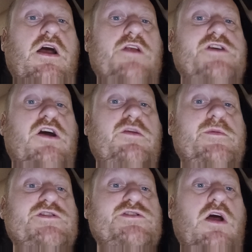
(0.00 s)

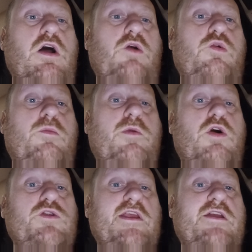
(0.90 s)
autonomous or
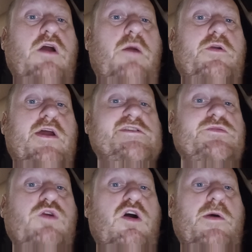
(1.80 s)
remotely
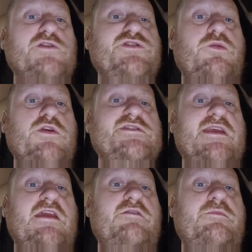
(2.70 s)
operated robots to
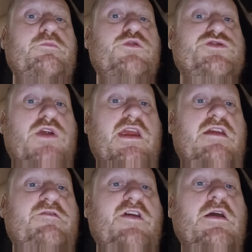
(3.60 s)

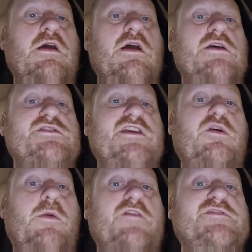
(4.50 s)
retrieve
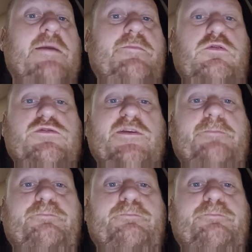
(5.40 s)
Xenomorph samples.